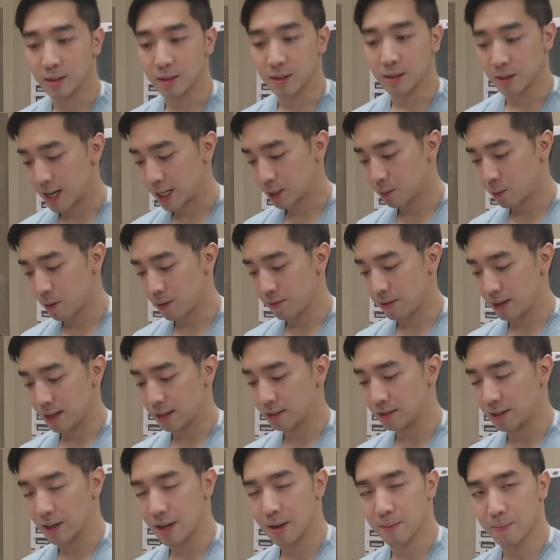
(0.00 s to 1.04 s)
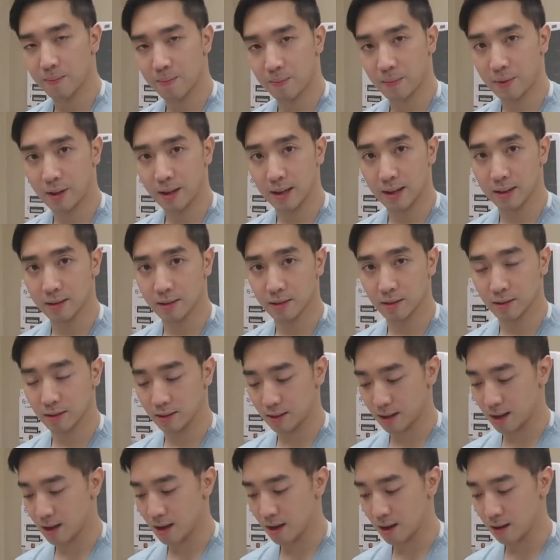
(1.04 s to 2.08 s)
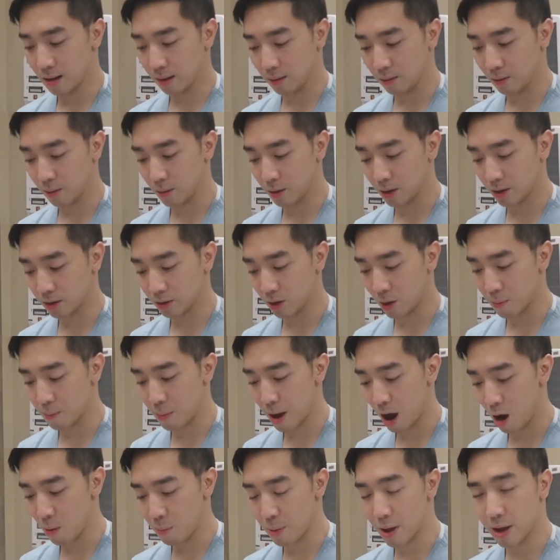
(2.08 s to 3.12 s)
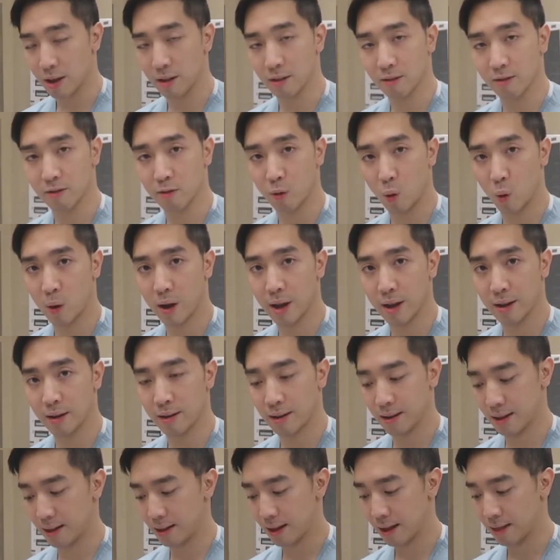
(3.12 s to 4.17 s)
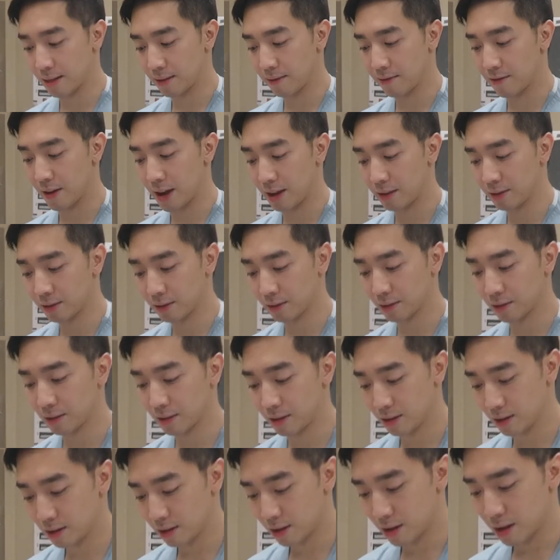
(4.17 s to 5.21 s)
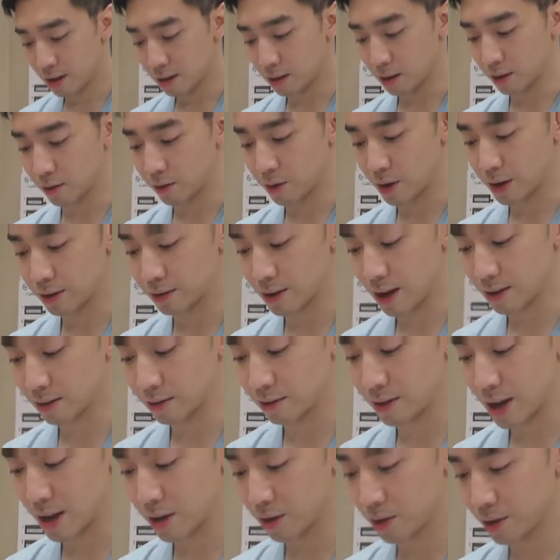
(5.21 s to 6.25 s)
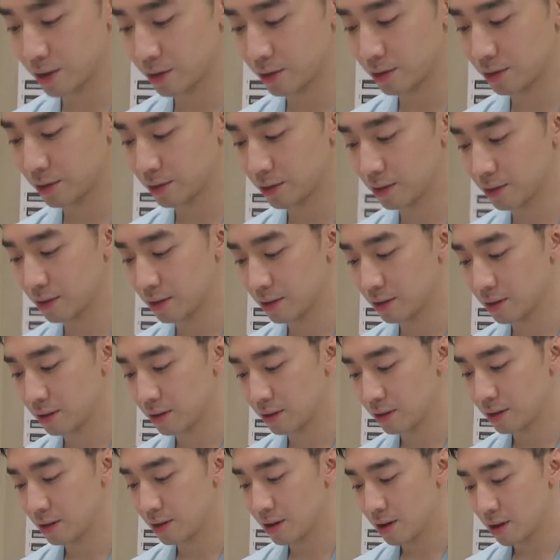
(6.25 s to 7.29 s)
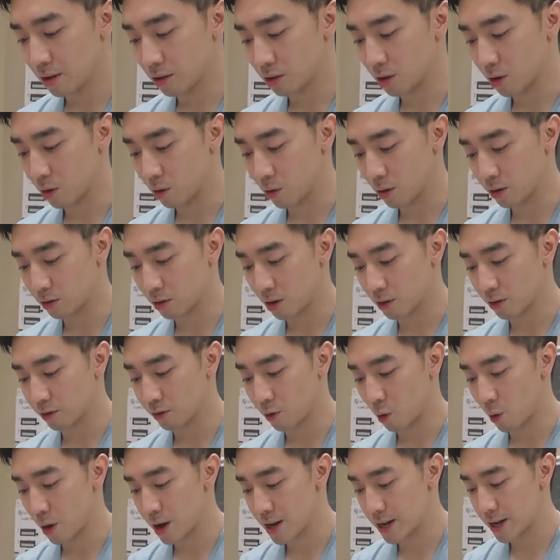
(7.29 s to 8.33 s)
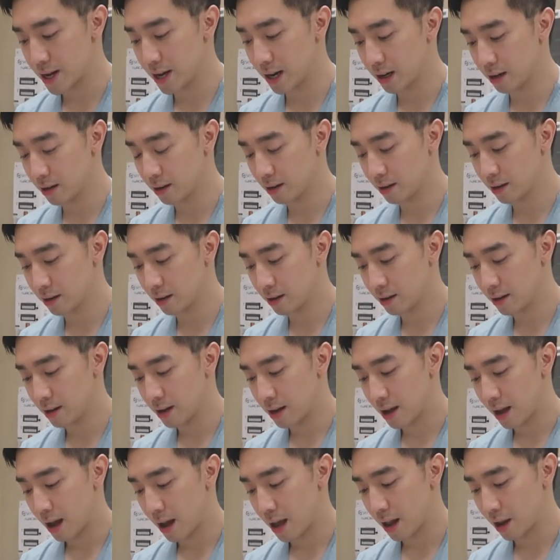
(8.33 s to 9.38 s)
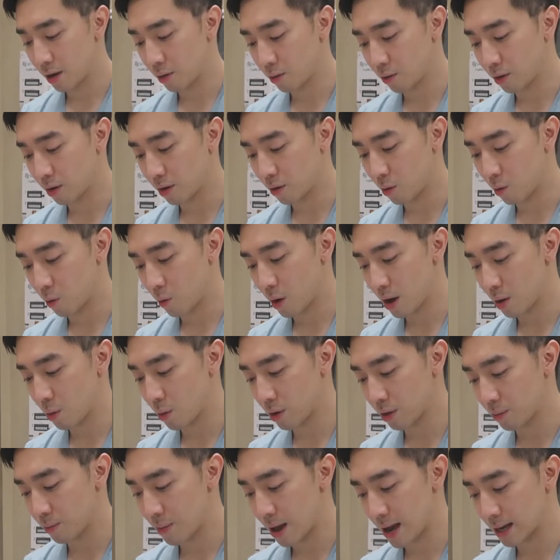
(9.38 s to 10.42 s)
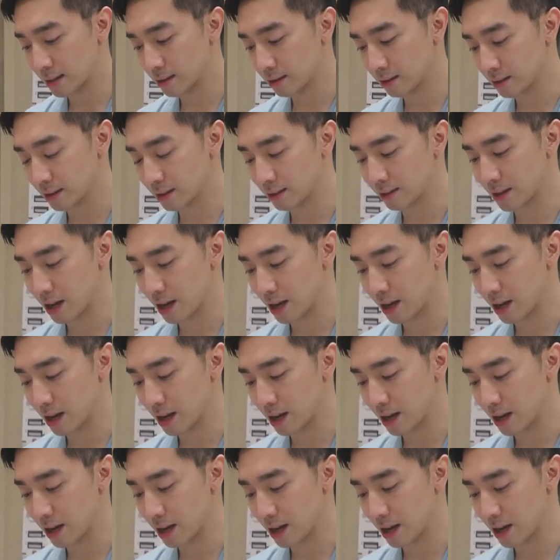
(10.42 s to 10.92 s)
So the next part of the exam is we're going to start palpating the forehead and the face, looking for any signs of tenderness. So start at the forehead here, and right where the maxilla and the